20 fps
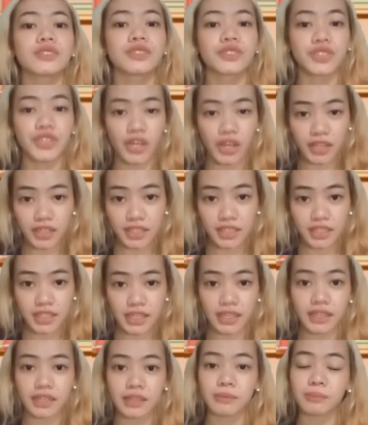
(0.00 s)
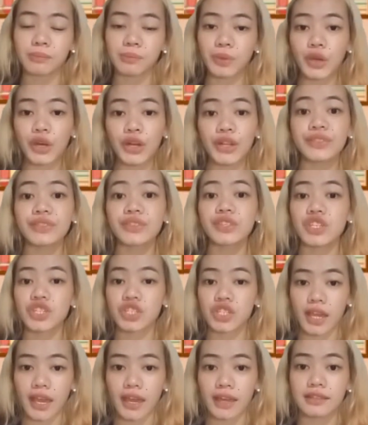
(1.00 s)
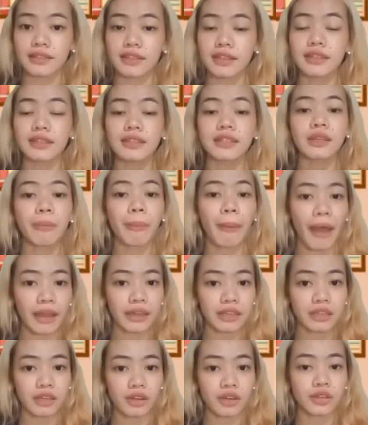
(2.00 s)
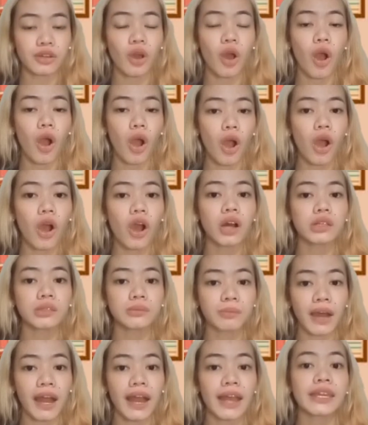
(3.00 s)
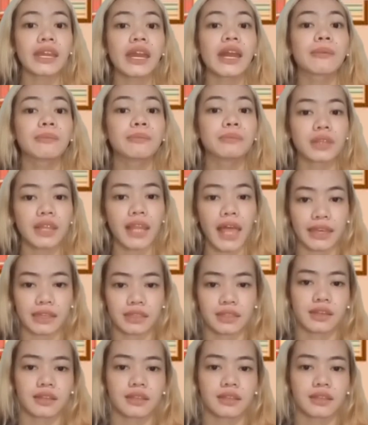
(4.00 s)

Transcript: Jonathan built the shed in the backyard all by blank.